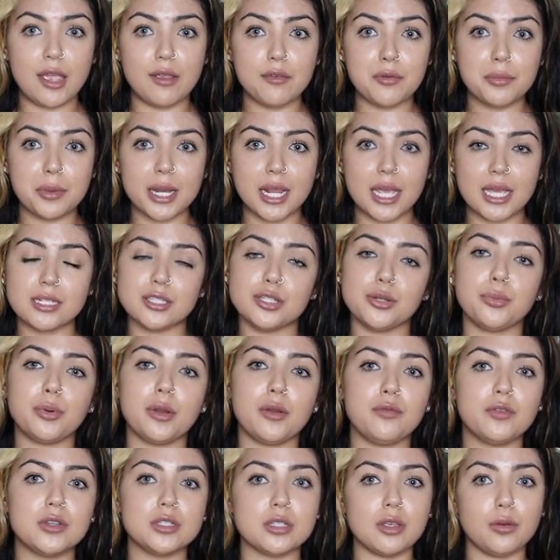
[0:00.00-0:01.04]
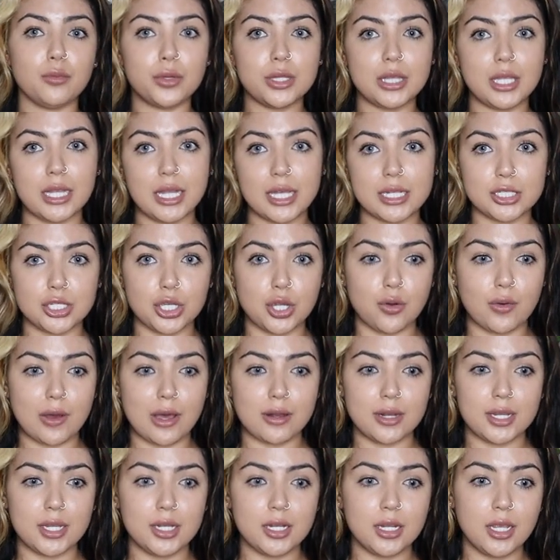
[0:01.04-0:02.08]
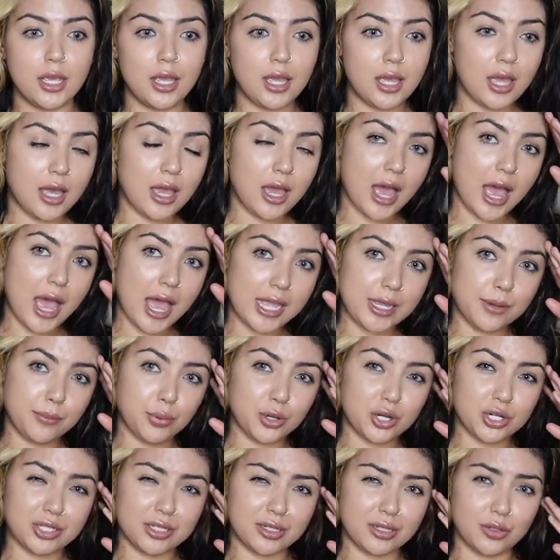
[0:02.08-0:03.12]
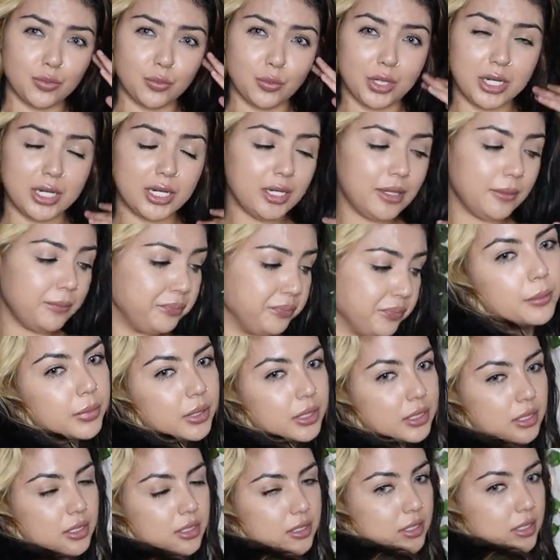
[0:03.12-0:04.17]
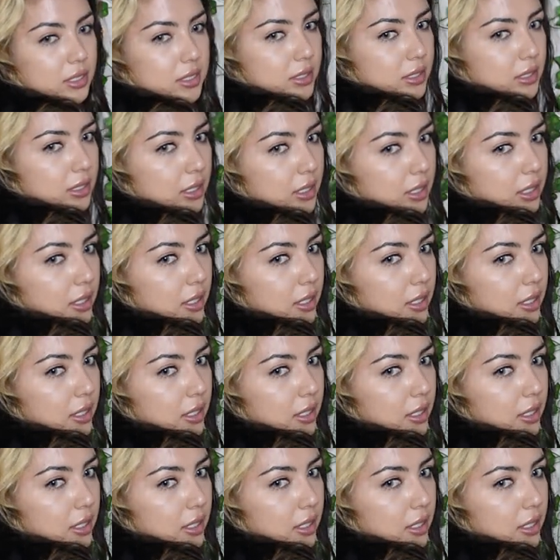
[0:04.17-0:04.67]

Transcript: everybody has their preference on what they like to go out in. I personally wouldn't but this is